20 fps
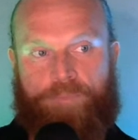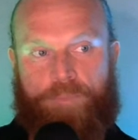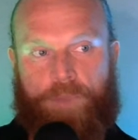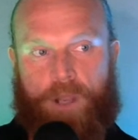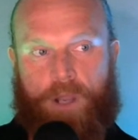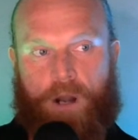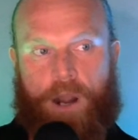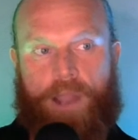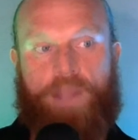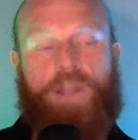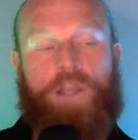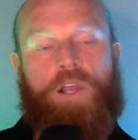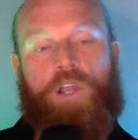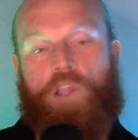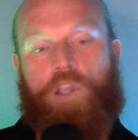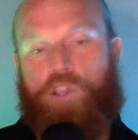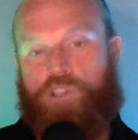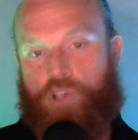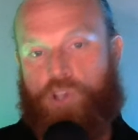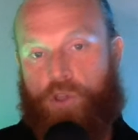All right.
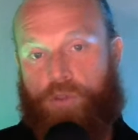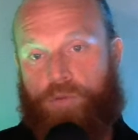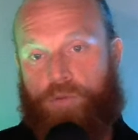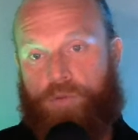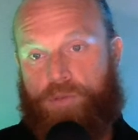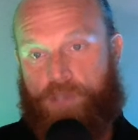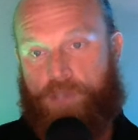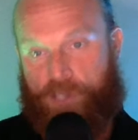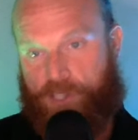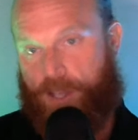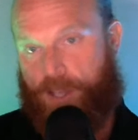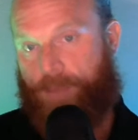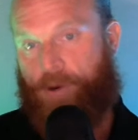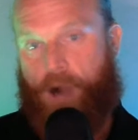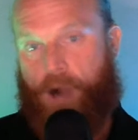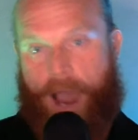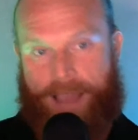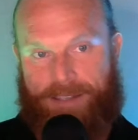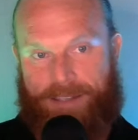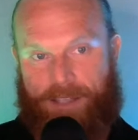So to
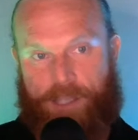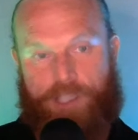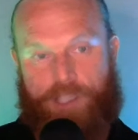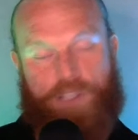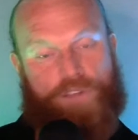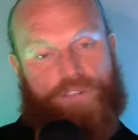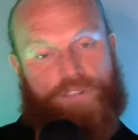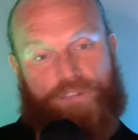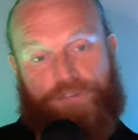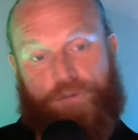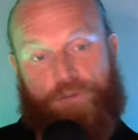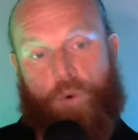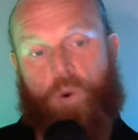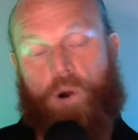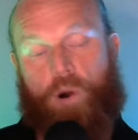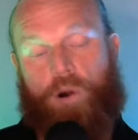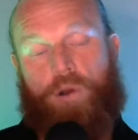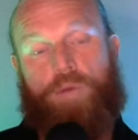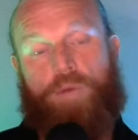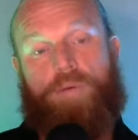summarize this, the
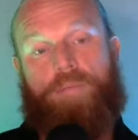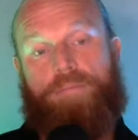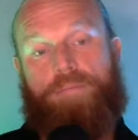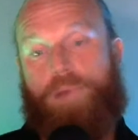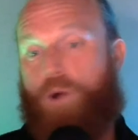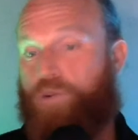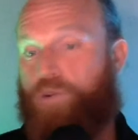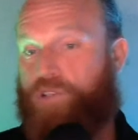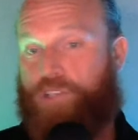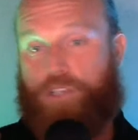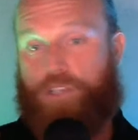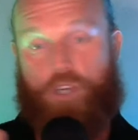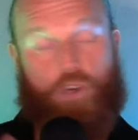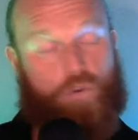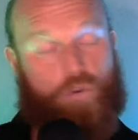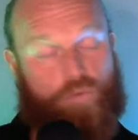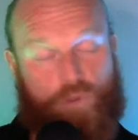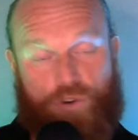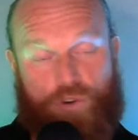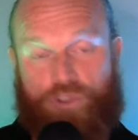4 most
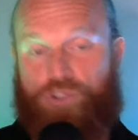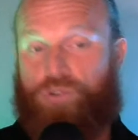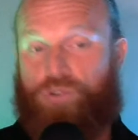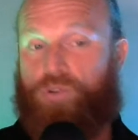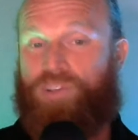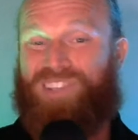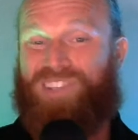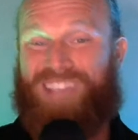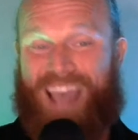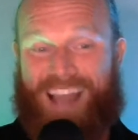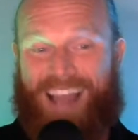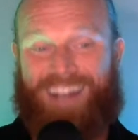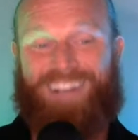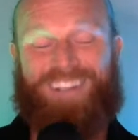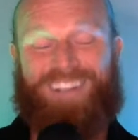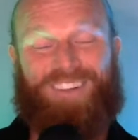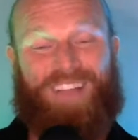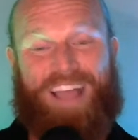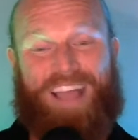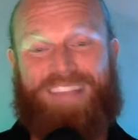crucial
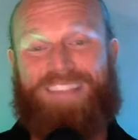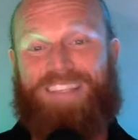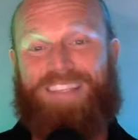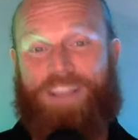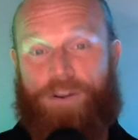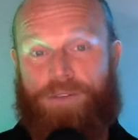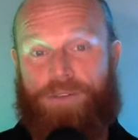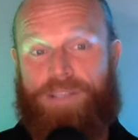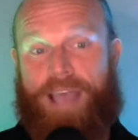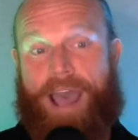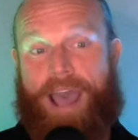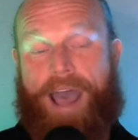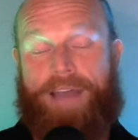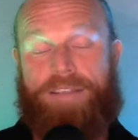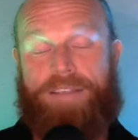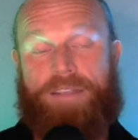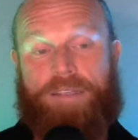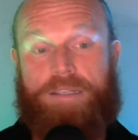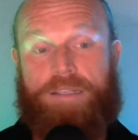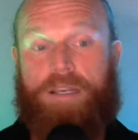technical SEO
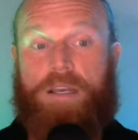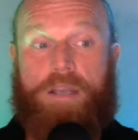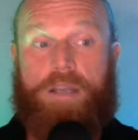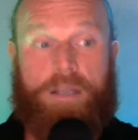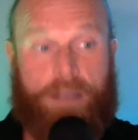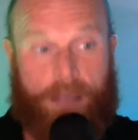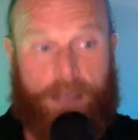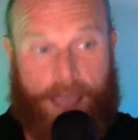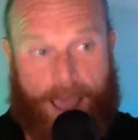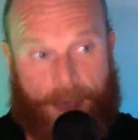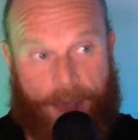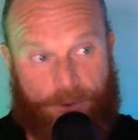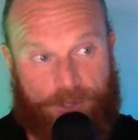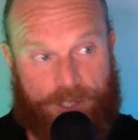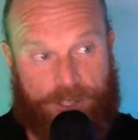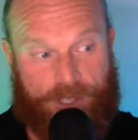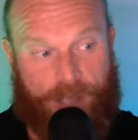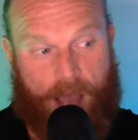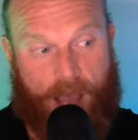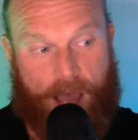tasks
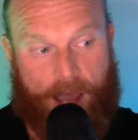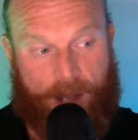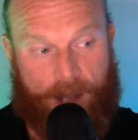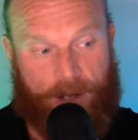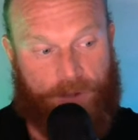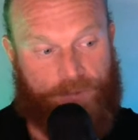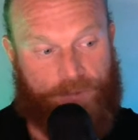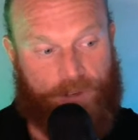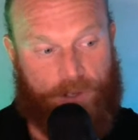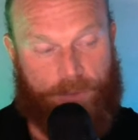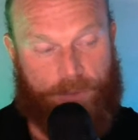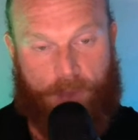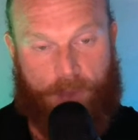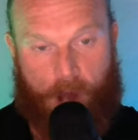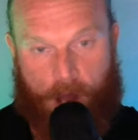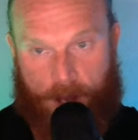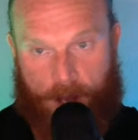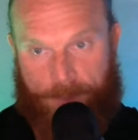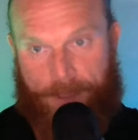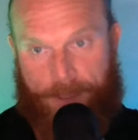outside of your
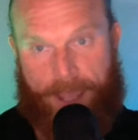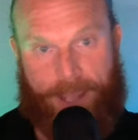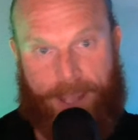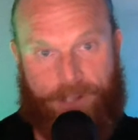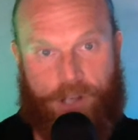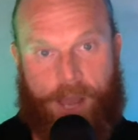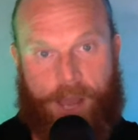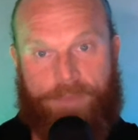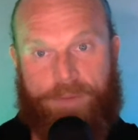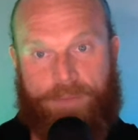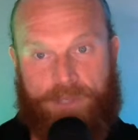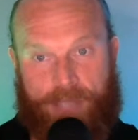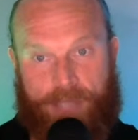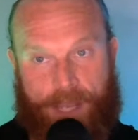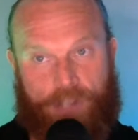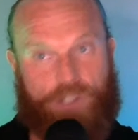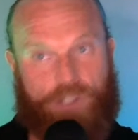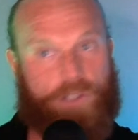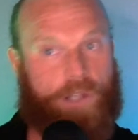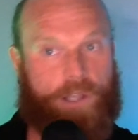on-page
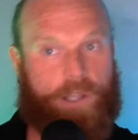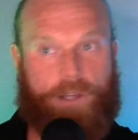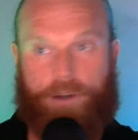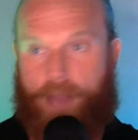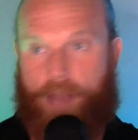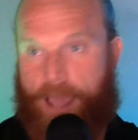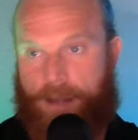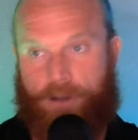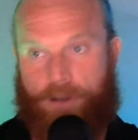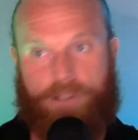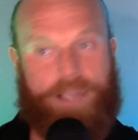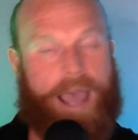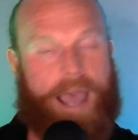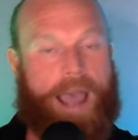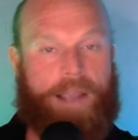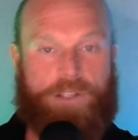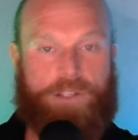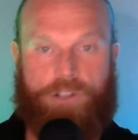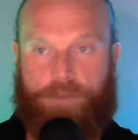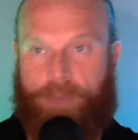optimization, like your header
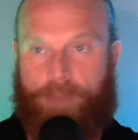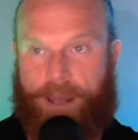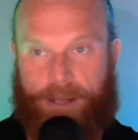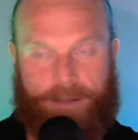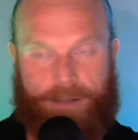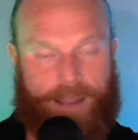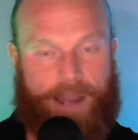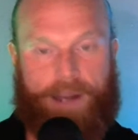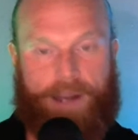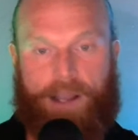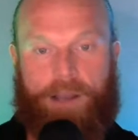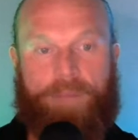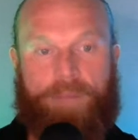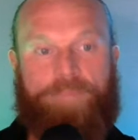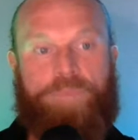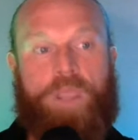tags, your metadata,